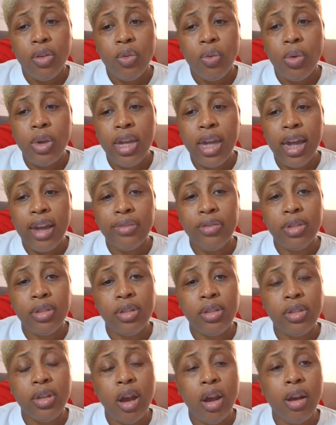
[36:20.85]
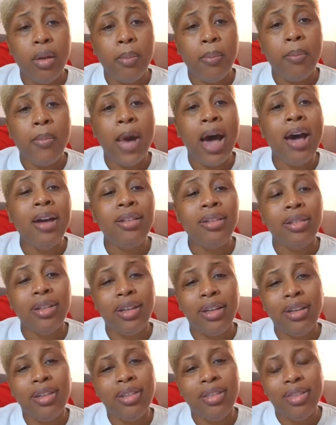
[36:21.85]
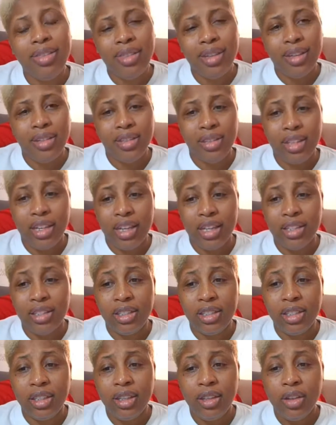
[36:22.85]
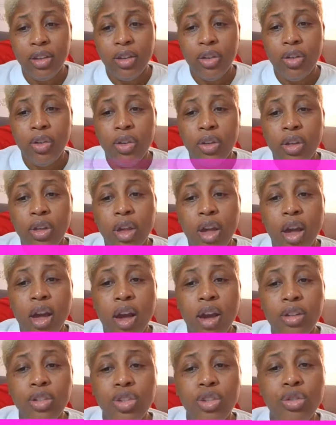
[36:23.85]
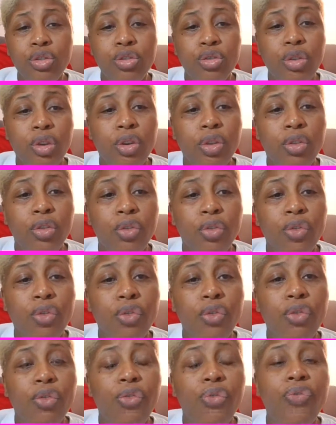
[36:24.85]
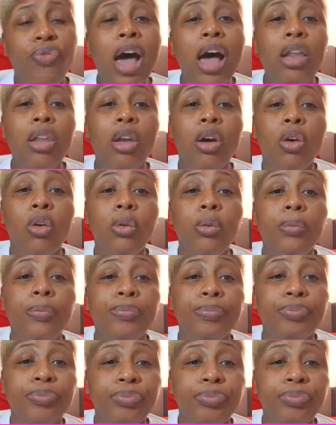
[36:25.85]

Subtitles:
We have to start modeling these things. Our children follow